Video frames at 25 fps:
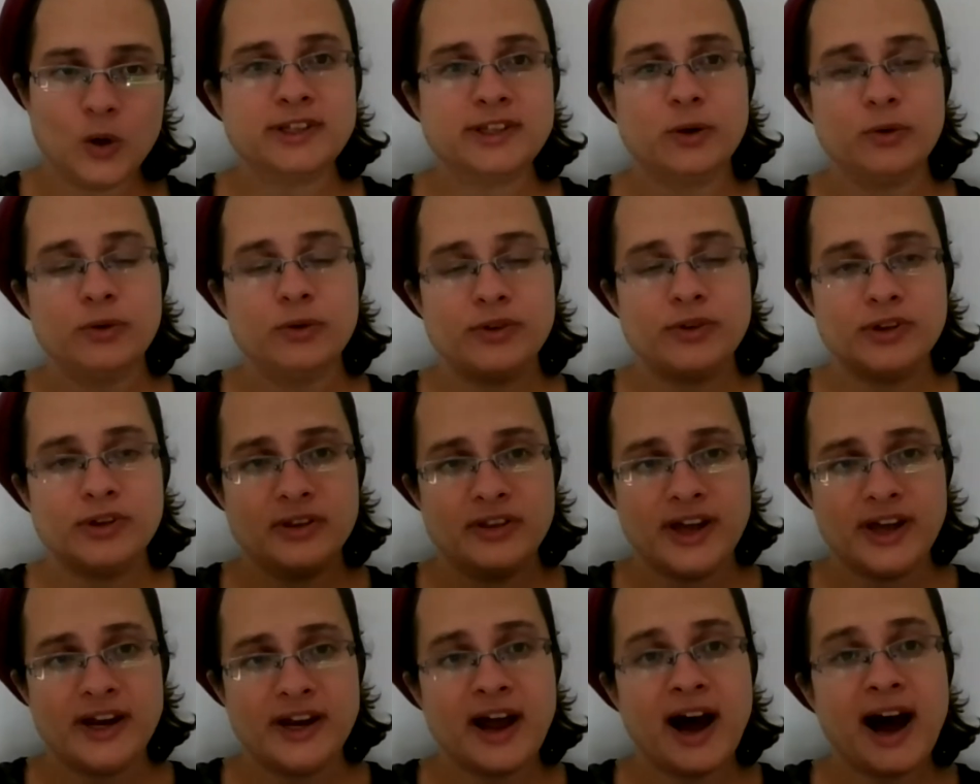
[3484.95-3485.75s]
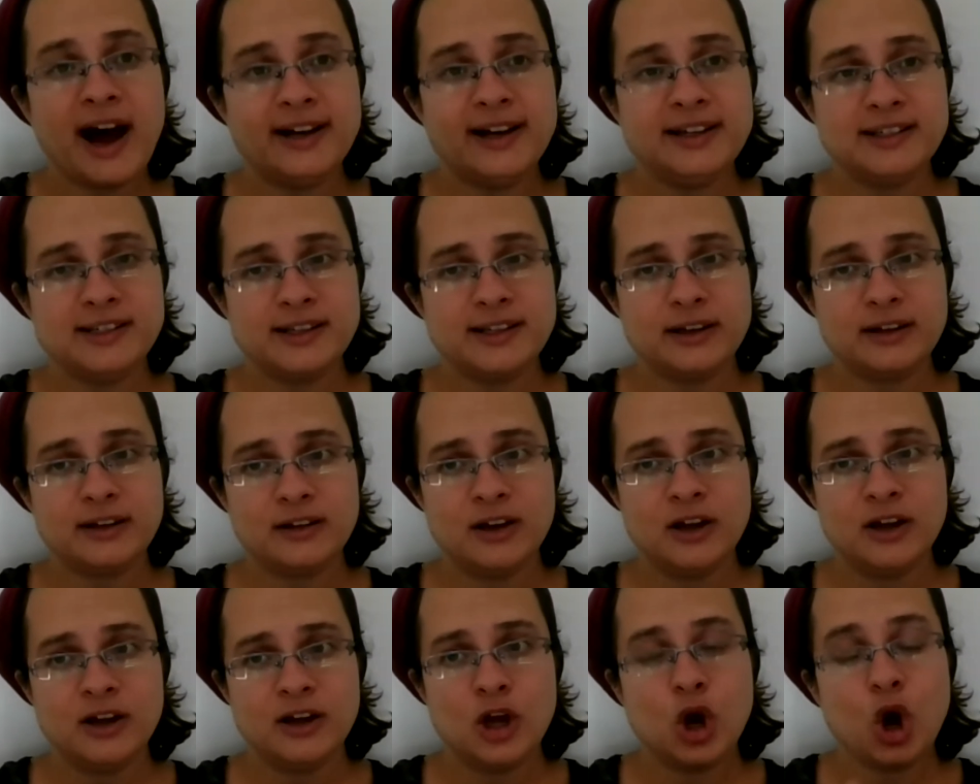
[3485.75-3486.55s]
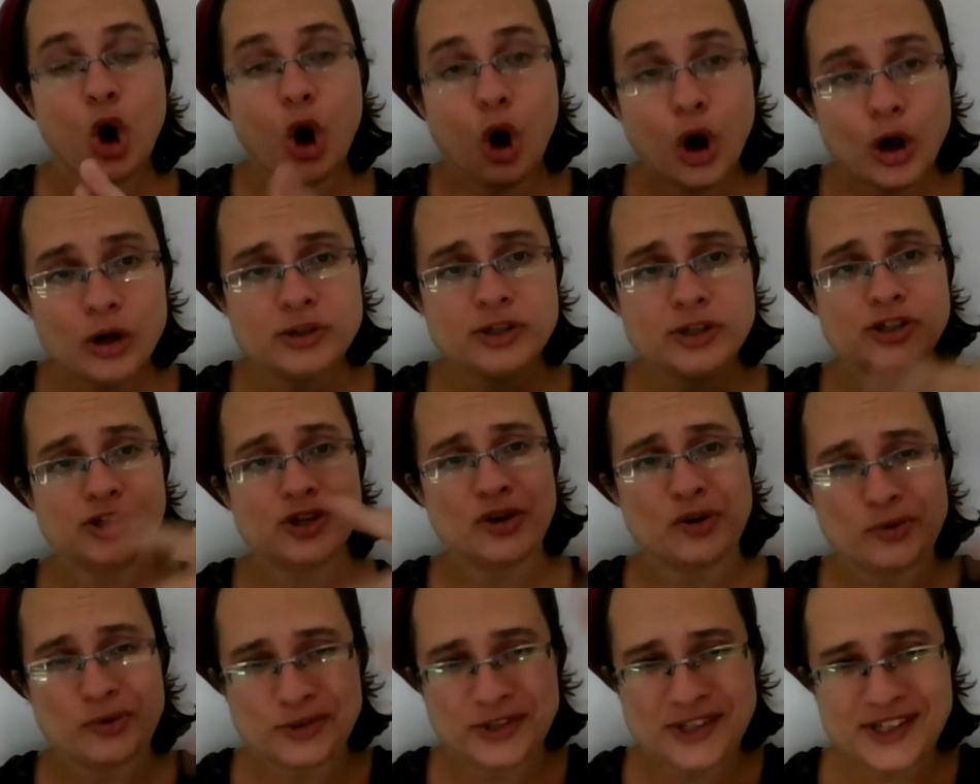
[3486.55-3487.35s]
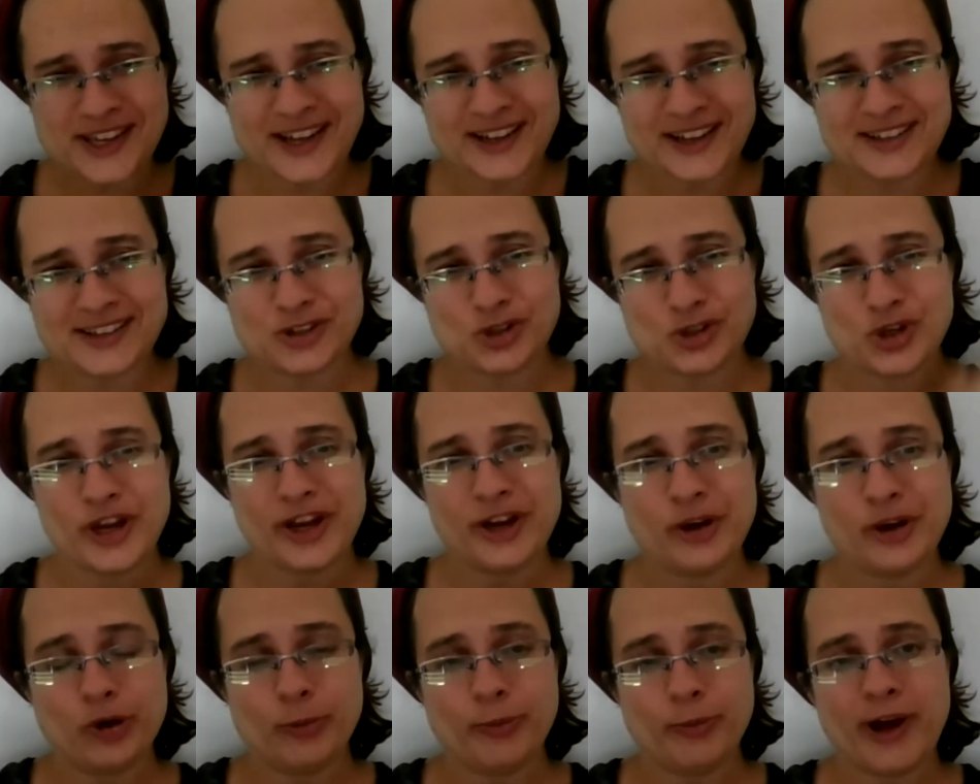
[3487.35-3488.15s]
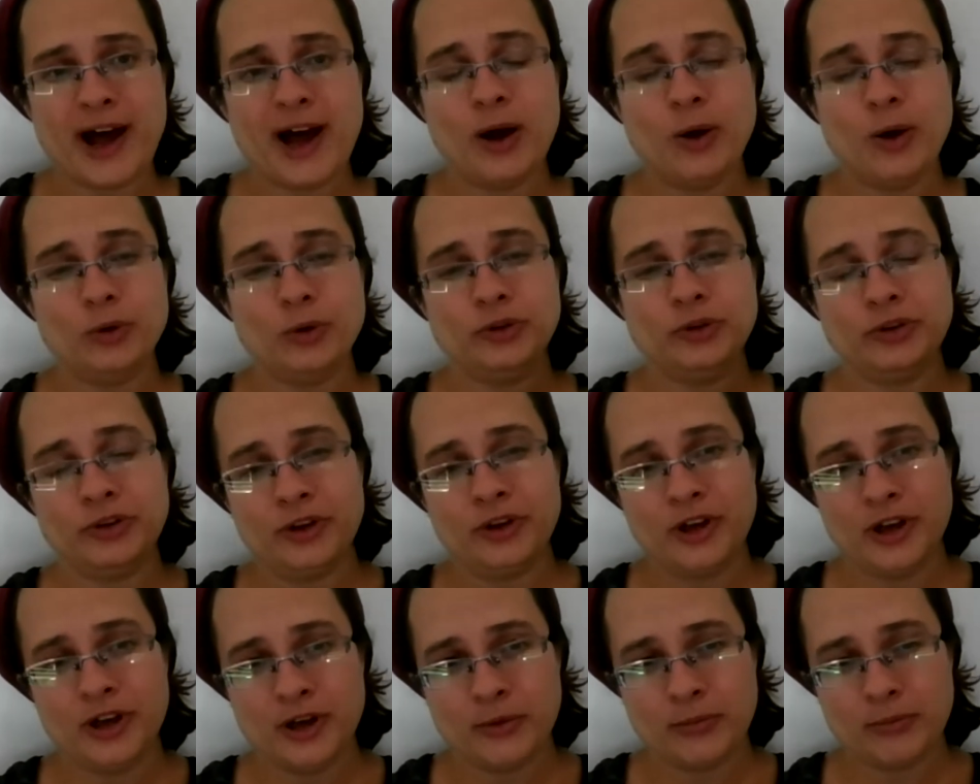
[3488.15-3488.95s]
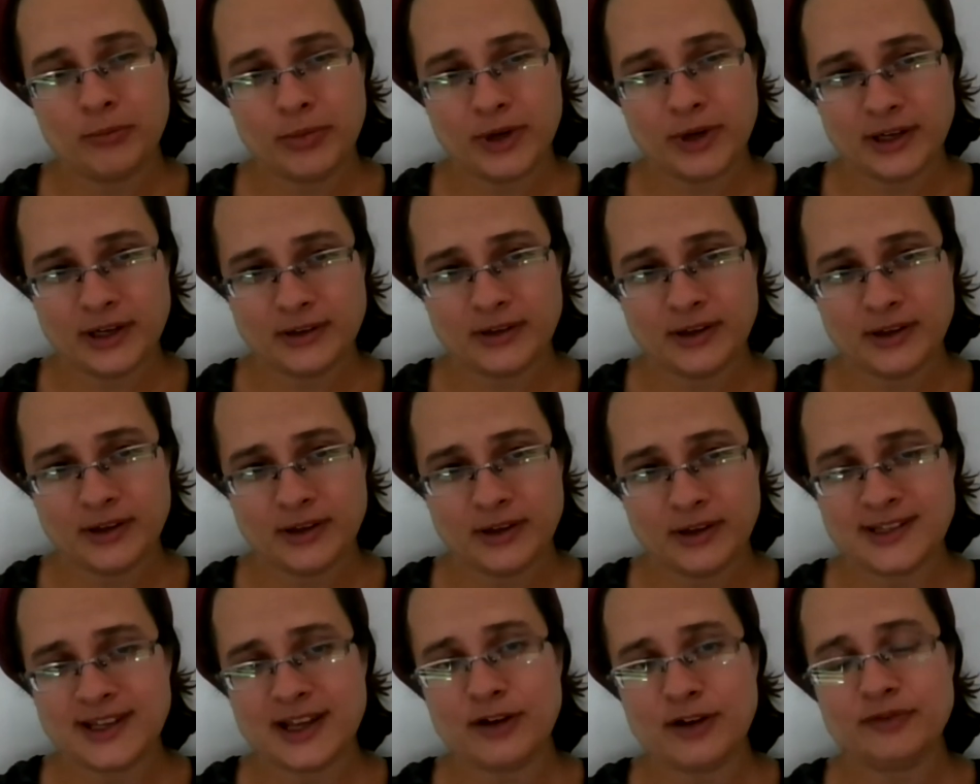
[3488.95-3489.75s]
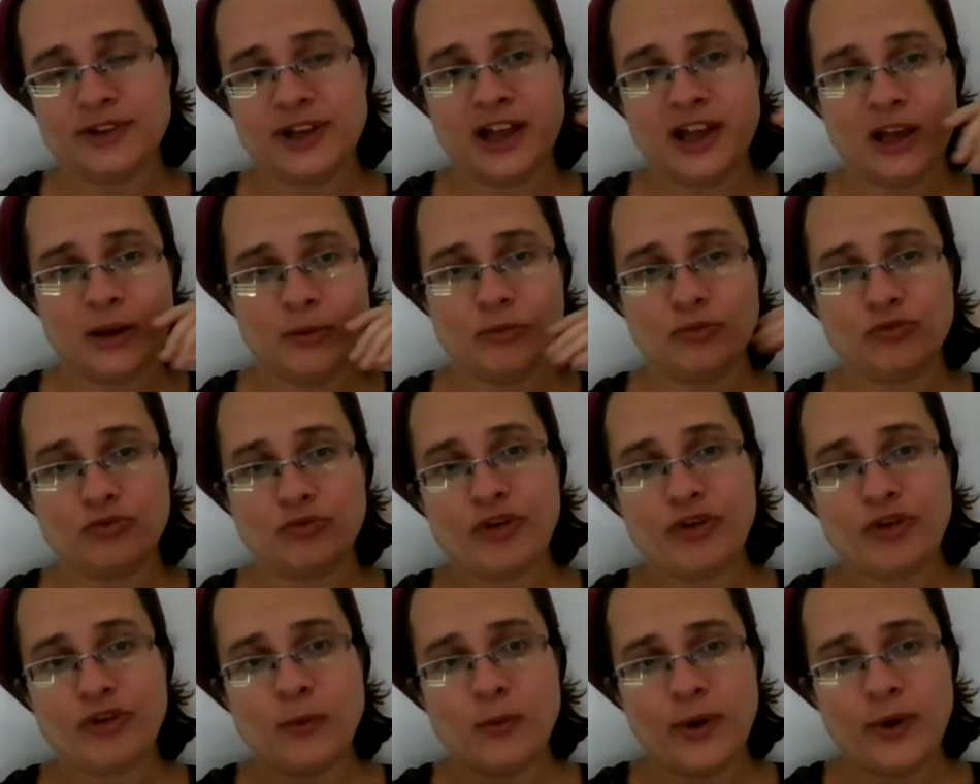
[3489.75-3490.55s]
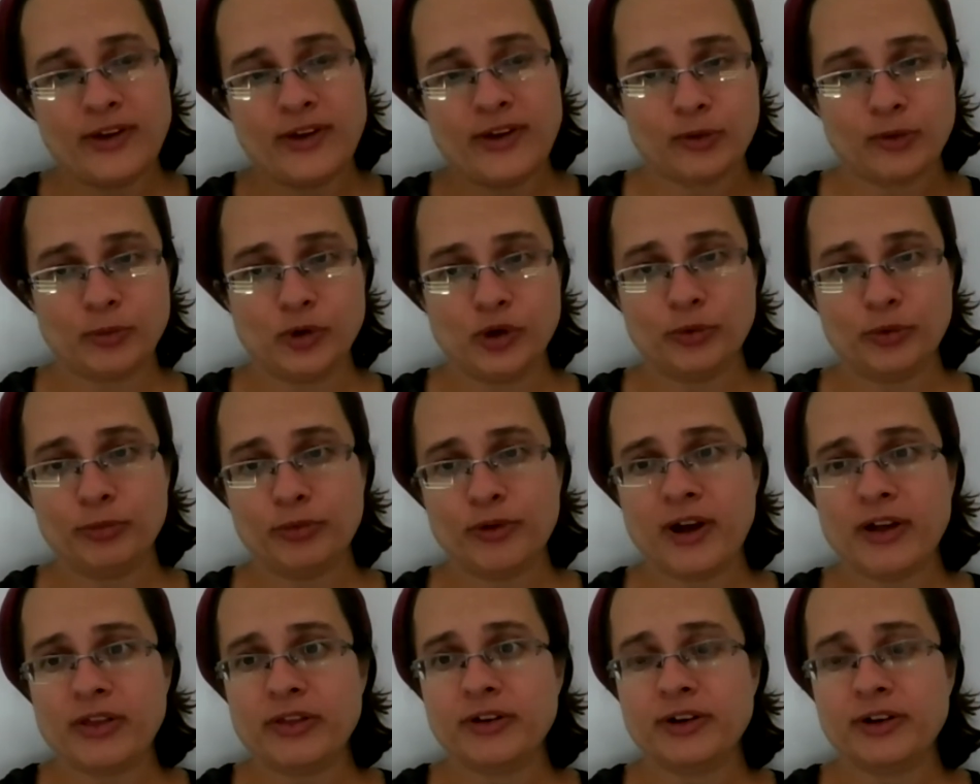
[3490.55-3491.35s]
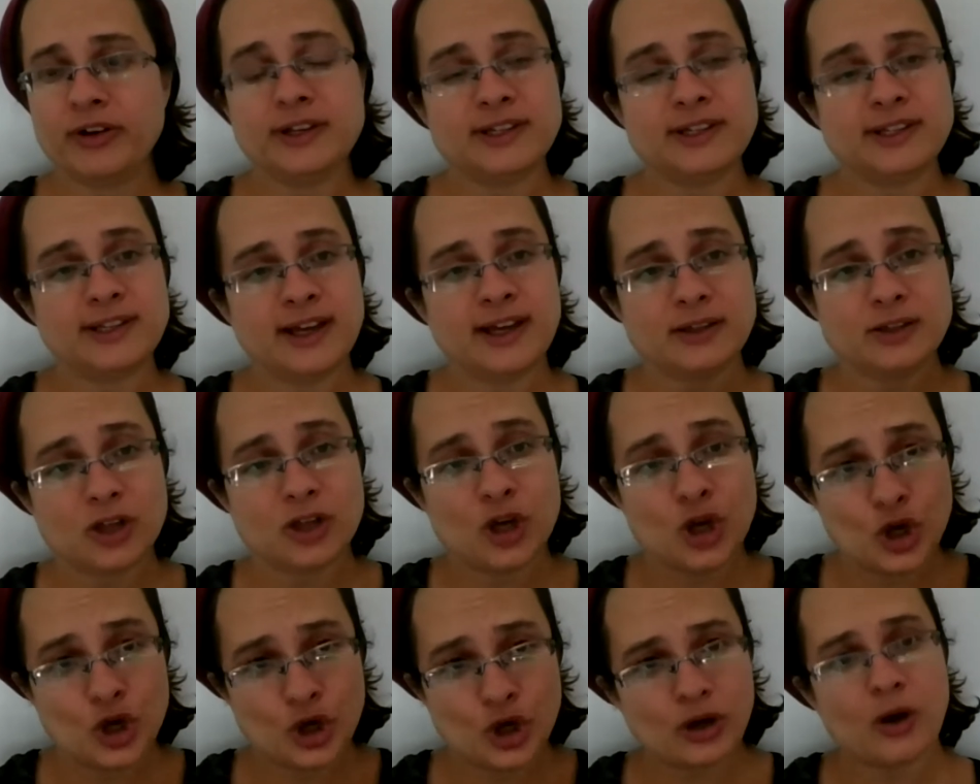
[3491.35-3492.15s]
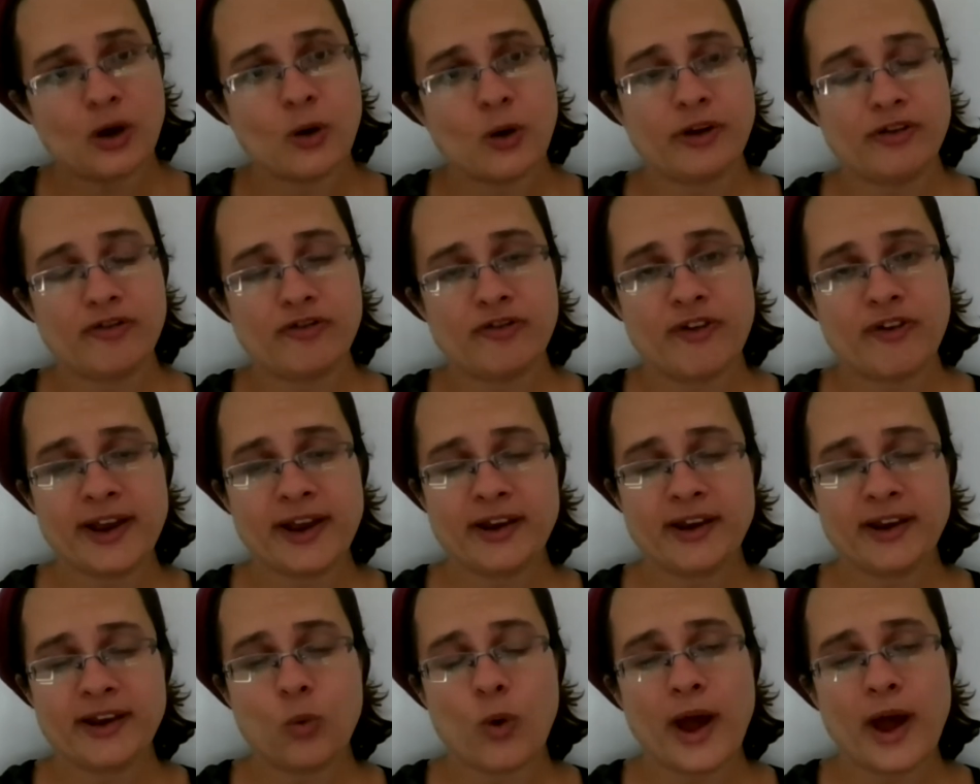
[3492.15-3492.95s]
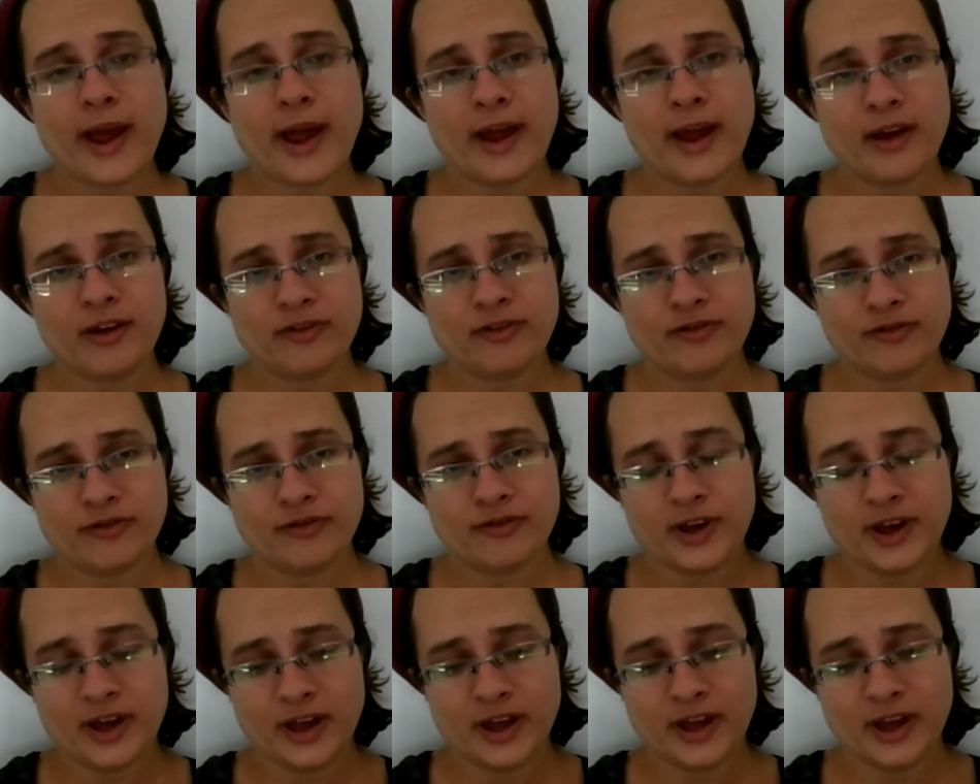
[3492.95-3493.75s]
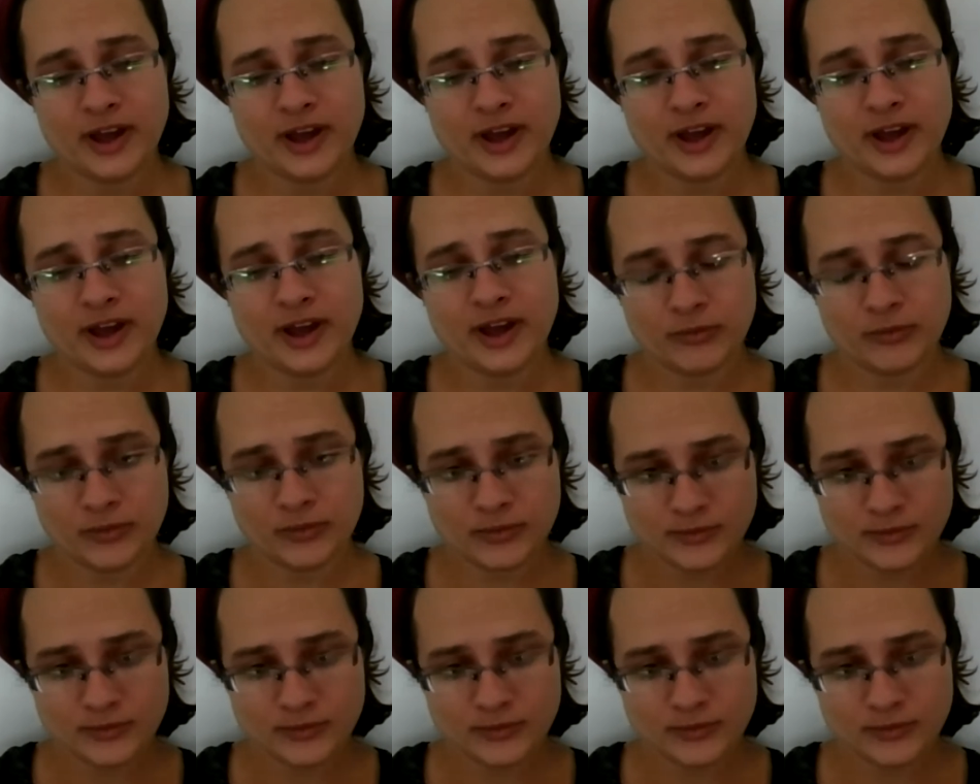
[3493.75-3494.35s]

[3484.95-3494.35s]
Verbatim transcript: So then Isaac also sends Jacob out, but instead of telling him, run away from your brother, he says, go and find a wife in your